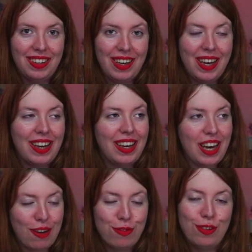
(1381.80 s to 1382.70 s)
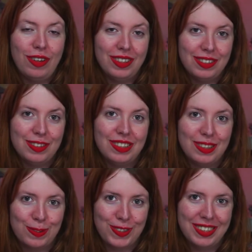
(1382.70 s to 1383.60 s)
I have to listen to
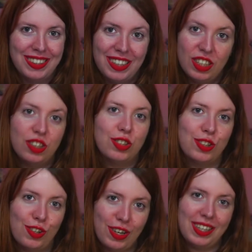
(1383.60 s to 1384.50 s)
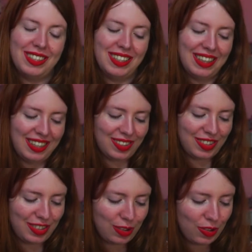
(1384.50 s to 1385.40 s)
this one. So I did
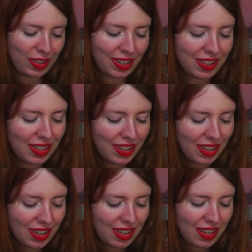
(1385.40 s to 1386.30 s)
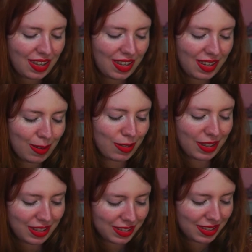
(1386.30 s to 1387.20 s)
listening to it, and I'm gonna
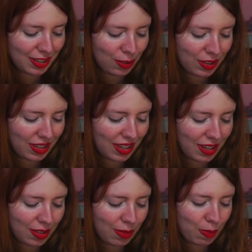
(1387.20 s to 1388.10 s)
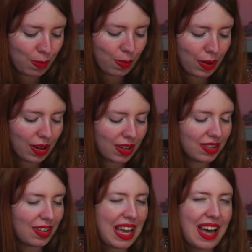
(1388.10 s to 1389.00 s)
listen to it again.
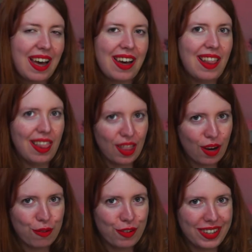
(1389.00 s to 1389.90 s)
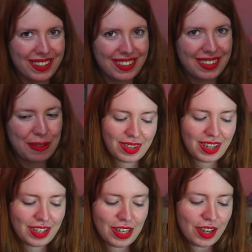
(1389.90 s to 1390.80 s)
But I love it.
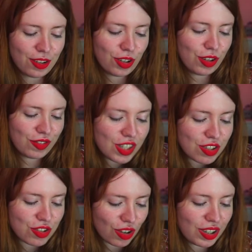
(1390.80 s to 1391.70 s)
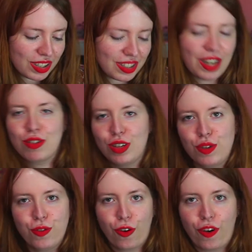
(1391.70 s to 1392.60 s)
I don't know if this song is actually
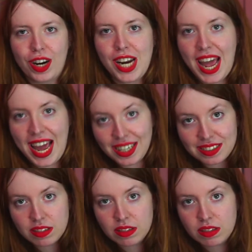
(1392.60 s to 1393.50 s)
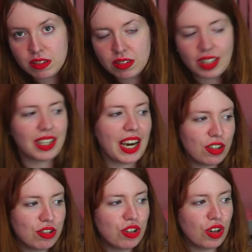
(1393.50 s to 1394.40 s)
for an ex. Like I
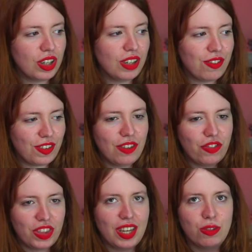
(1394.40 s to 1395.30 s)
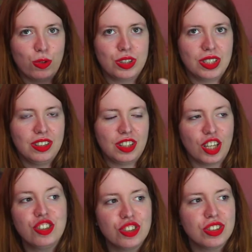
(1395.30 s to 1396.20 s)
don't know if that was the
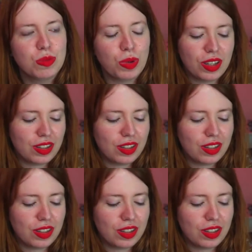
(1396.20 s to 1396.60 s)
intention, but